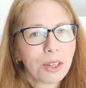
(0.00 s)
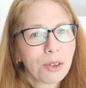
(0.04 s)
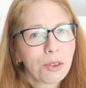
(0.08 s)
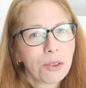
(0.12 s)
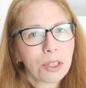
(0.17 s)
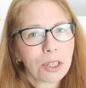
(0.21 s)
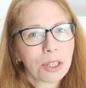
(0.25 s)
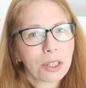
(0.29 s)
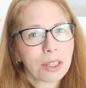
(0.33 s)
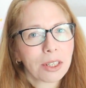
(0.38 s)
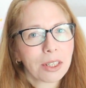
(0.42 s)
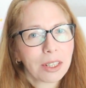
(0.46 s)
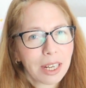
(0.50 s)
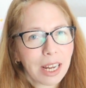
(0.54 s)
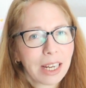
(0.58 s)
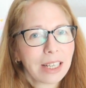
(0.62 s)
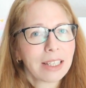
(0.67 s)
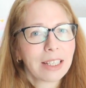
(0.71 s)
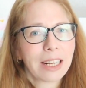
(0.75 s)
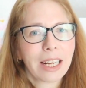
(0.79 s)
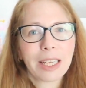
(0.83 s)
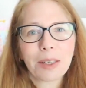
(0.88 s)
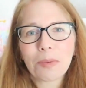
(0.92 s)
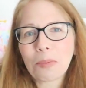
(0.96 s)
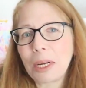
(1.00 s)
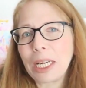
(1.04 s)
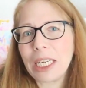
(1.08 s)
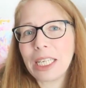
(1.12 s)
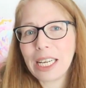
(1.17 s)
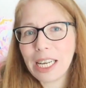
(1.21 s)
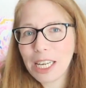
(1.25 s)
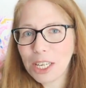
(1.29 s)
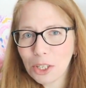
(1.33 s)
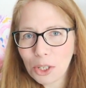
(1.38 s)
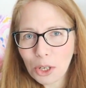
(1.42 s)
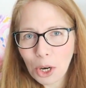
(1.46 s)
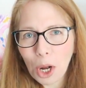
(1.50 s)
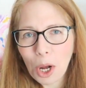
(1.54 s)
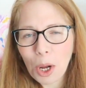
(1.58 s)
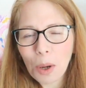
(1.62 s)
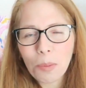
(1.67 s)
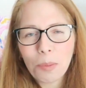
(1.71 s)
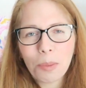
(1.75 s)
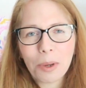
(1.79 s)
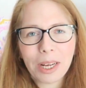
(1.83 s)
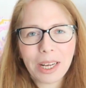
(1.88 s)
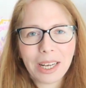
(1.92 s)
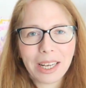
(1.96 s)
That's like my day
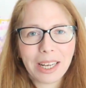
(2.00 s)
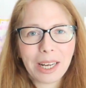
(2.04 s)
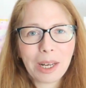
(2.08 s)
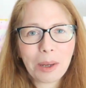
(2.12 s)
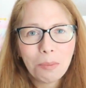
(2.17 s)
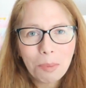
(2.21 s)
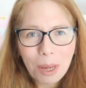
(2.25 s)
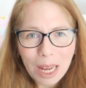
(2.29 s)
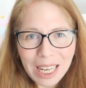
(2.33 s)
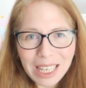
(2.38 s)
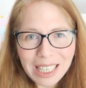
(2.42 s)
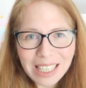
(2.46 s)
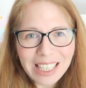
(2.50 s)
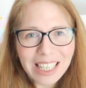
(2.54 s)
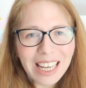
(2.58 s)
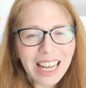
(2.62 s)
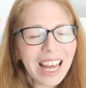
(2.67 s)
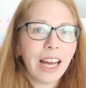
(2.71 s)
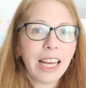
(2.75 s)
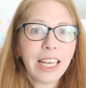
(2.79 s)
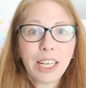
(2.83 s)
job. I paint.